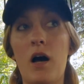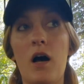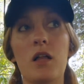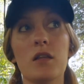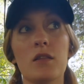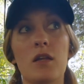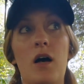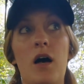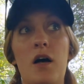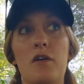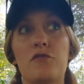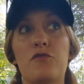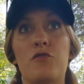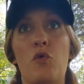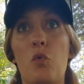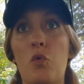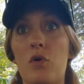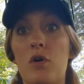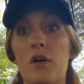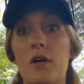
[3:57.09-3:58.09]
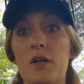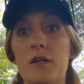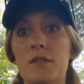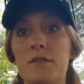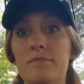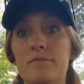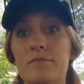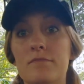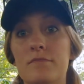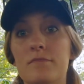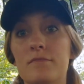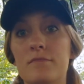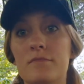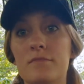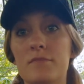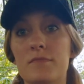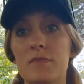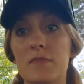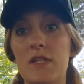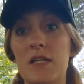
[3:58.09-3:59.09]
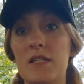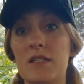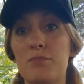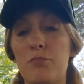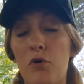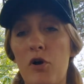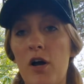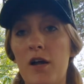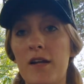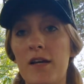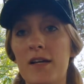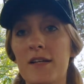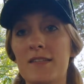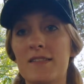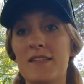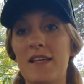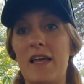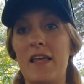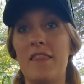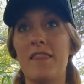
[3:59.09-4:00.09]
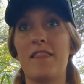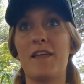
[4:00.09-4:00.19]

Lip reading: a lot for these products, and